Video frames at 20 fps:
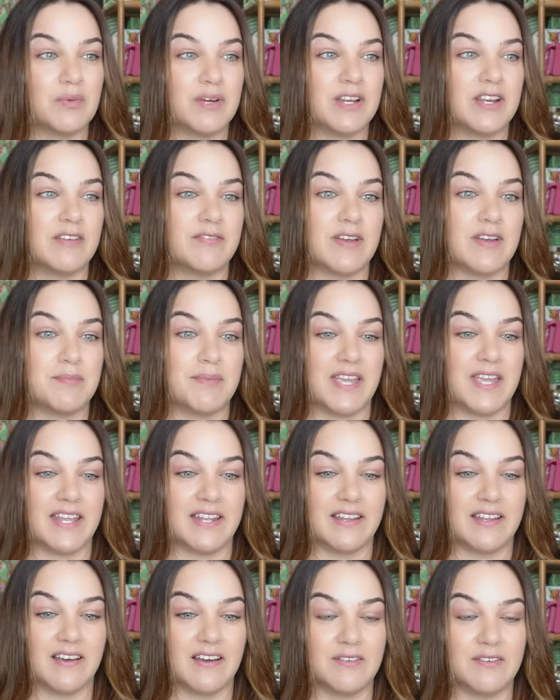Where have I
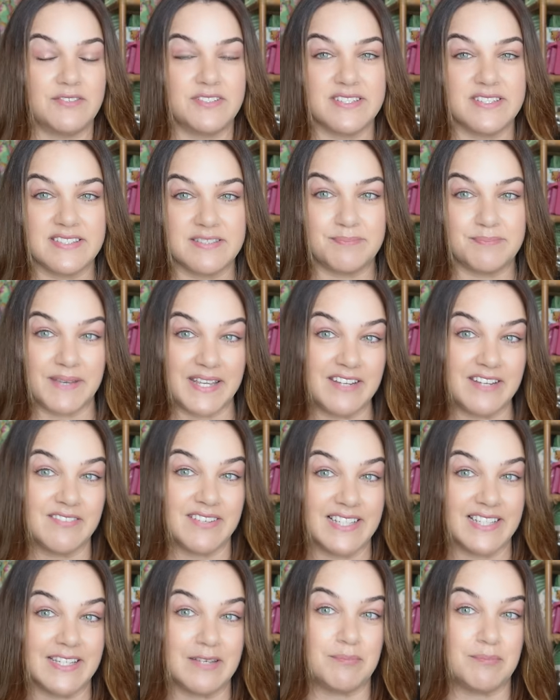been? I've just been
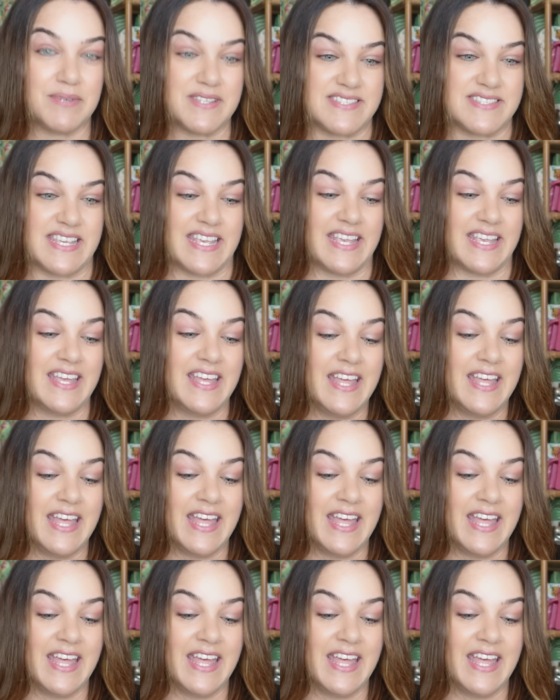really busy.